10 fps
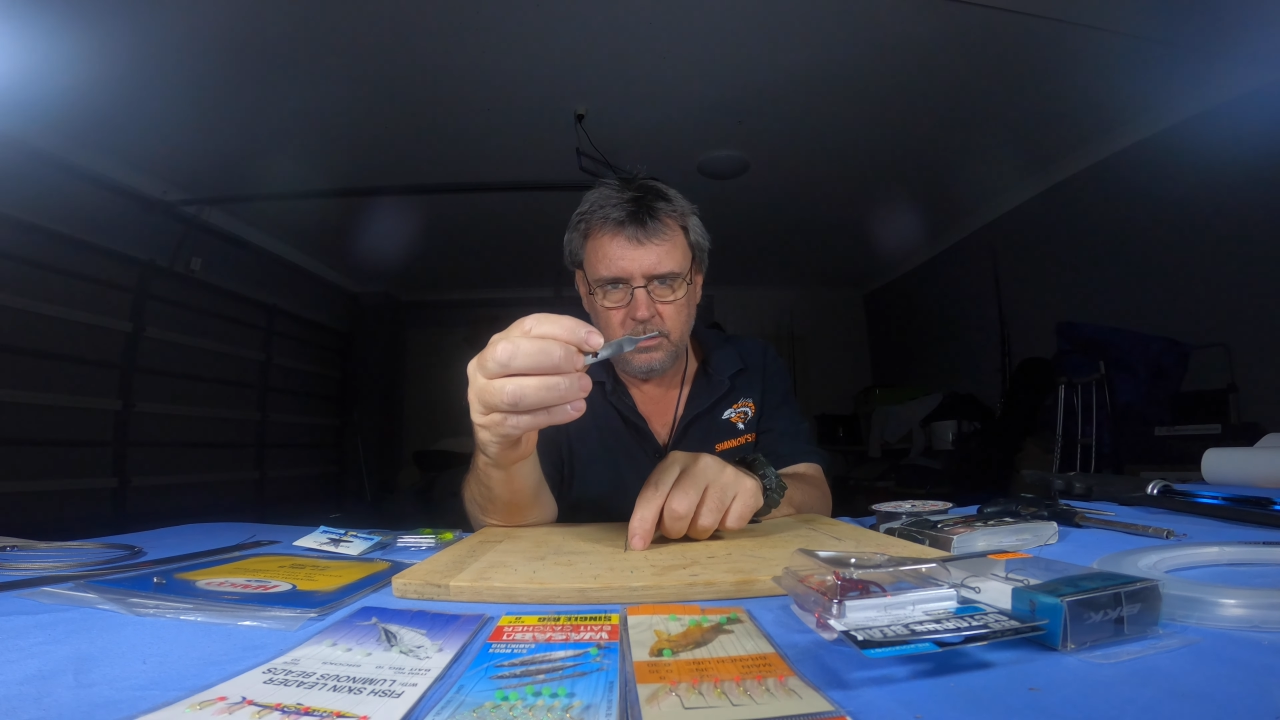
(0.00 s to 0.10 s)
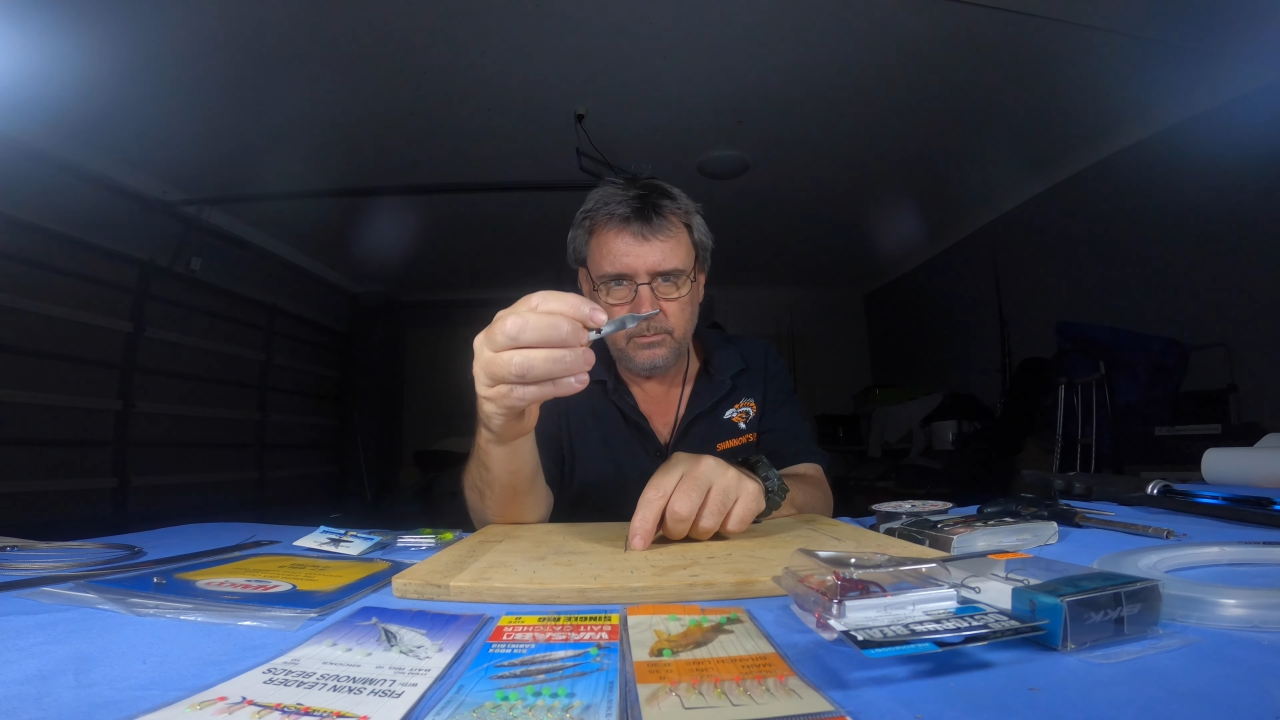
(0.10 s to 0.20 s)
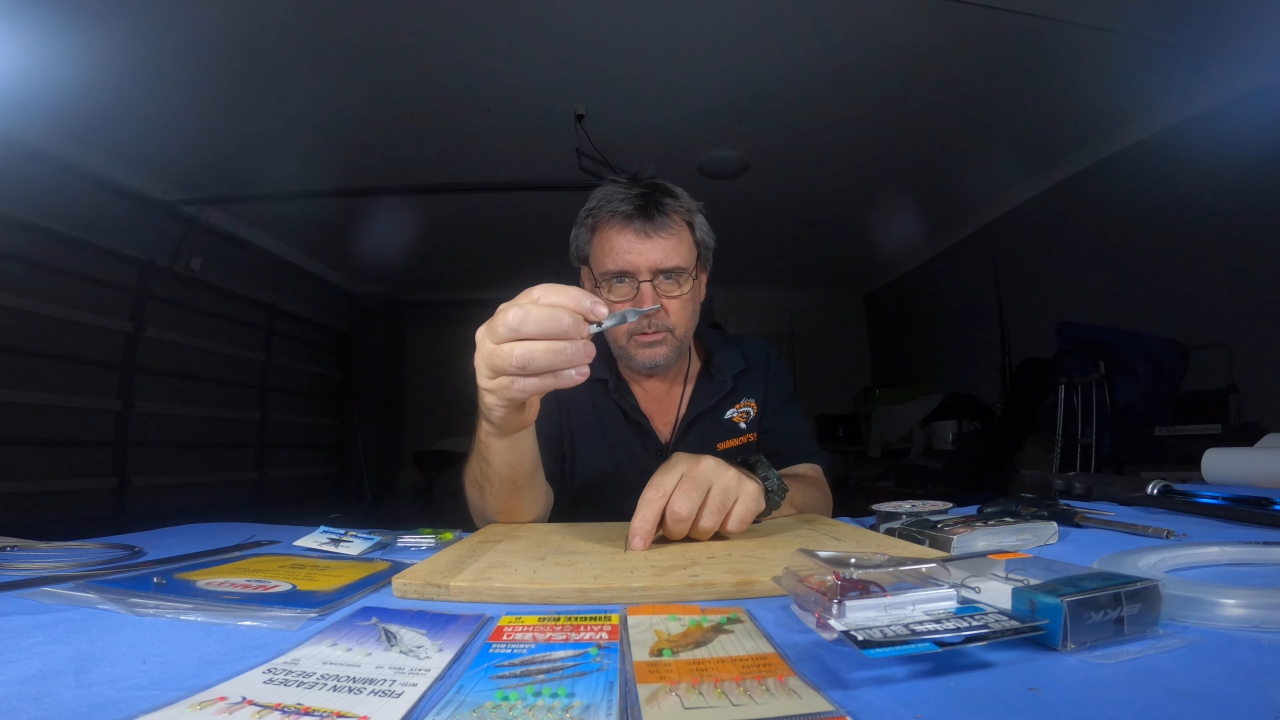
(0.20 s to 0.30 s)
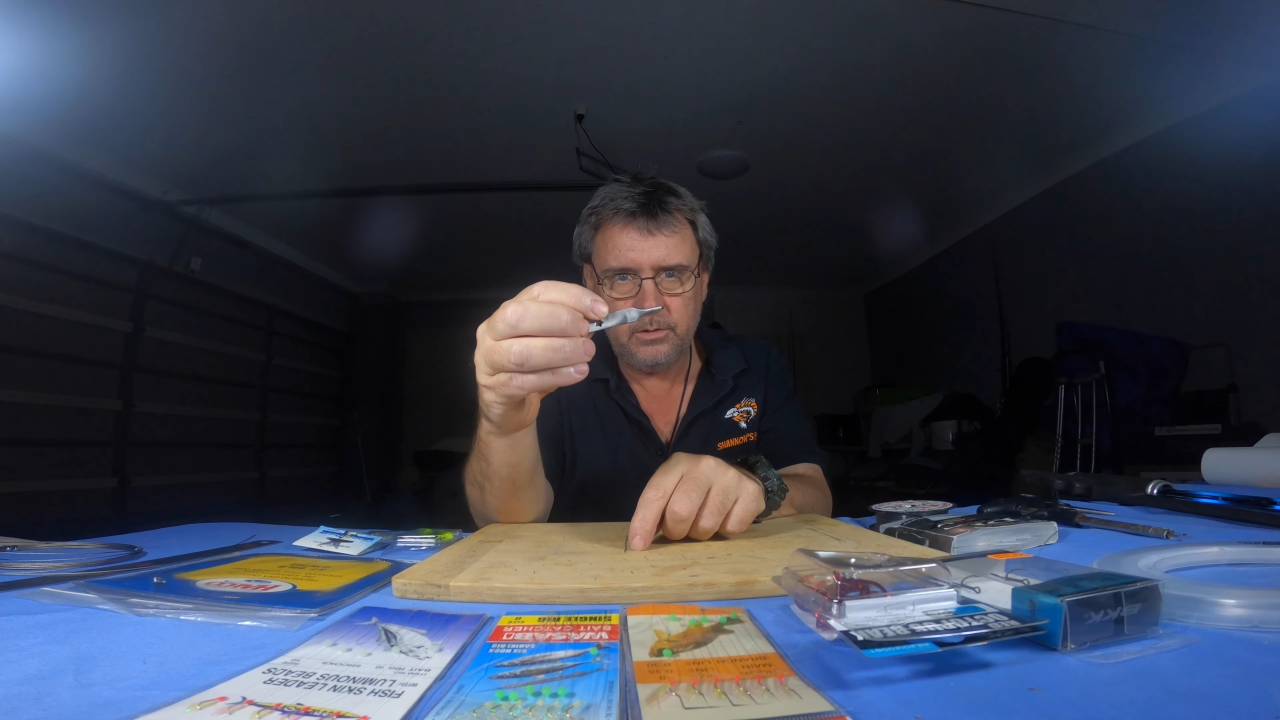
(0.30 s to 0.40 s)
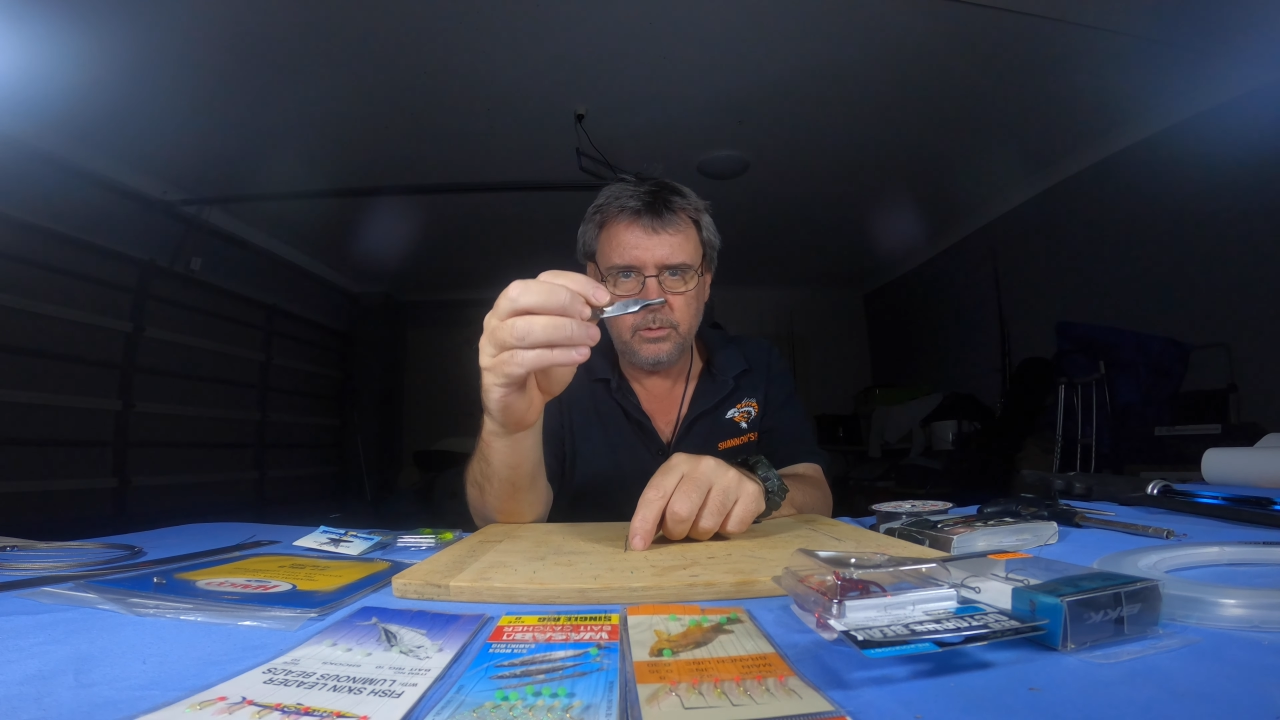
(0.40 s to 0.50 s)

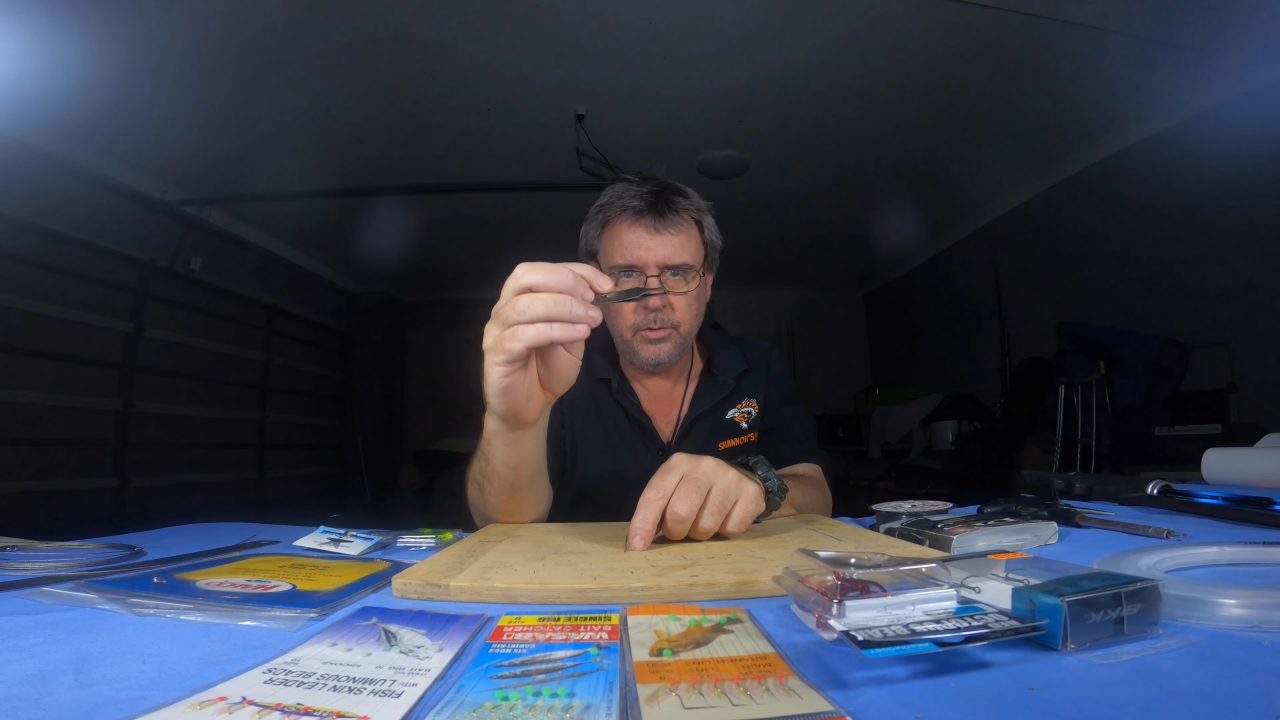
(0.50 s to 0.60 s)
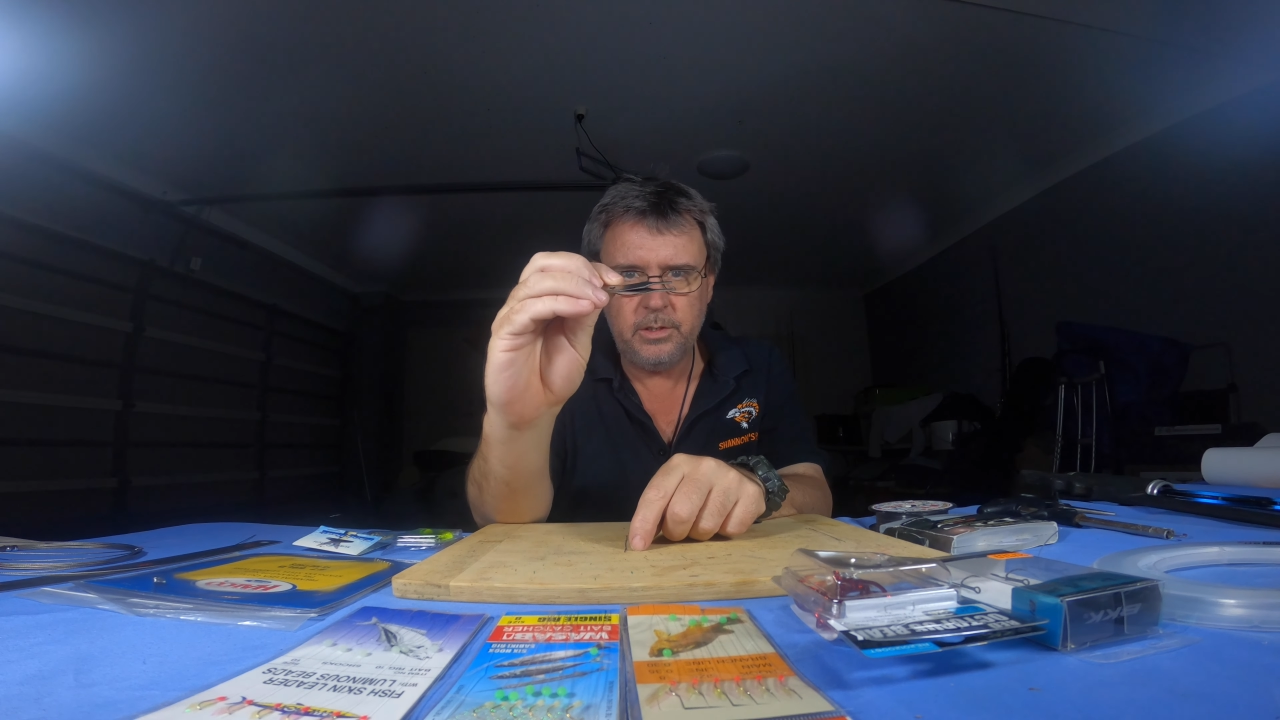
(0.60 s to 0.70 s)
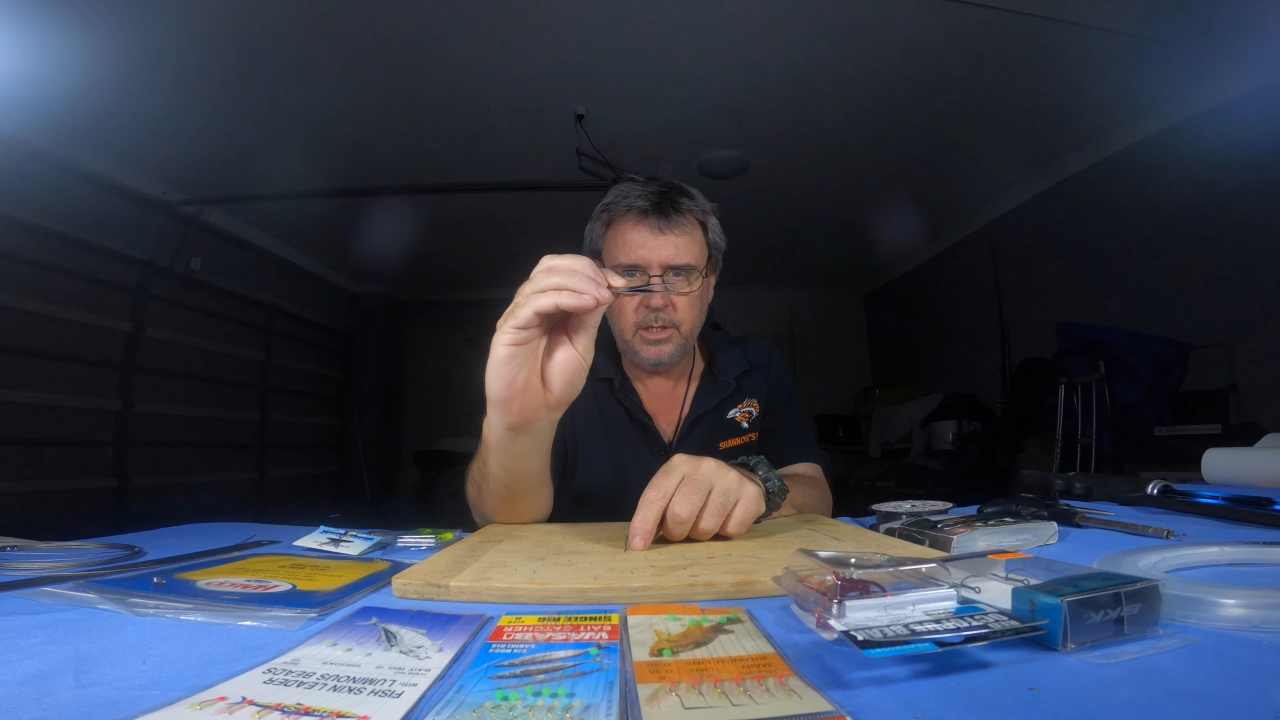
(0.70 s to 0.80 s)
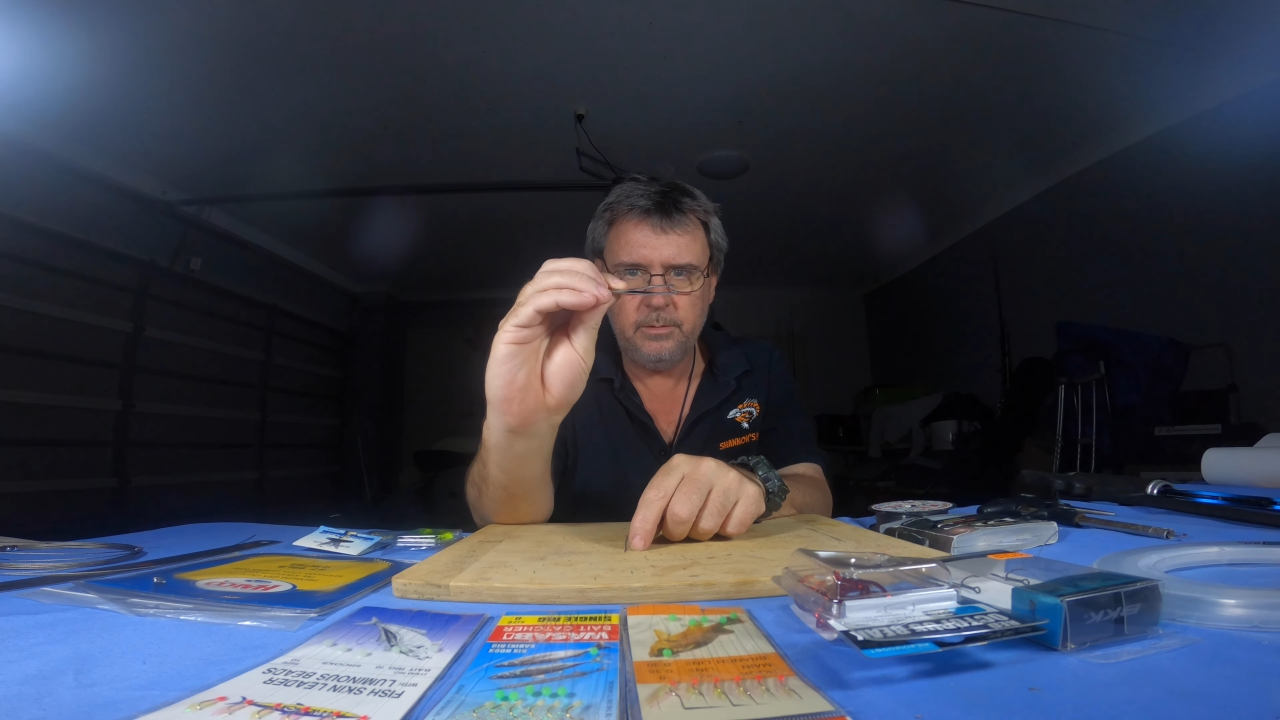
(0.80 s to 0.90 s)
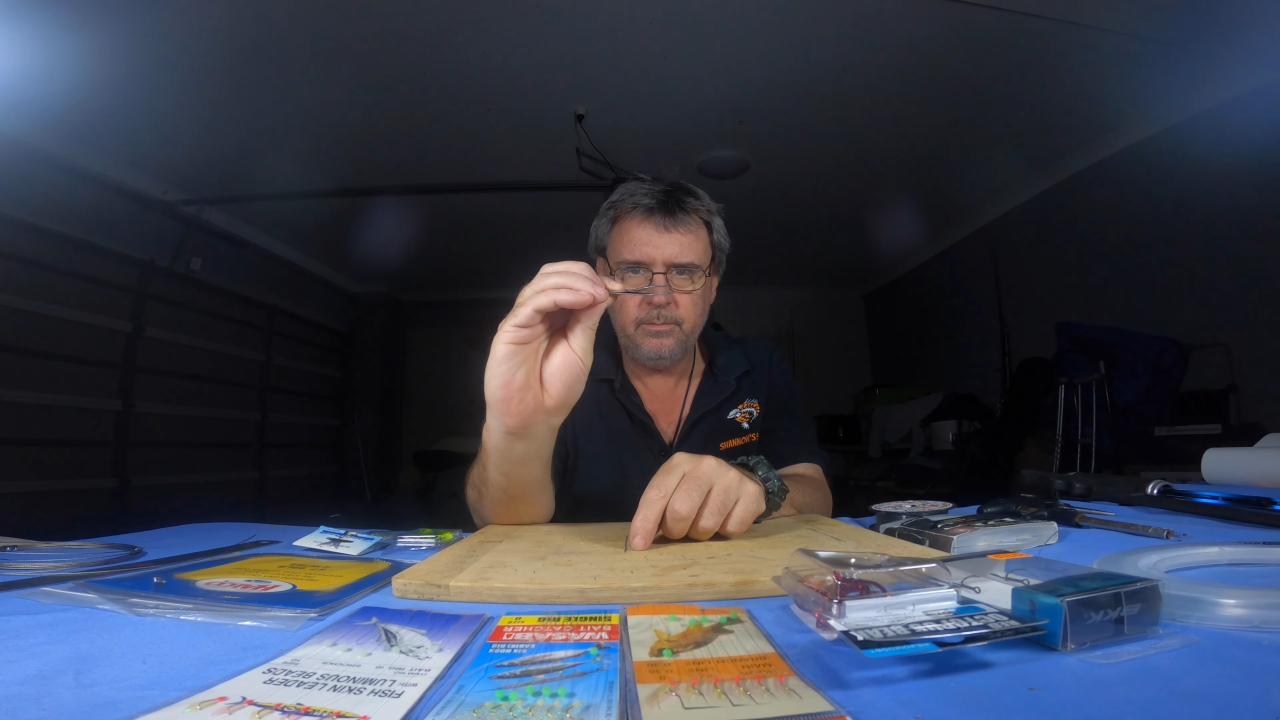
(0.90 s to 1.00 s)
tweezer,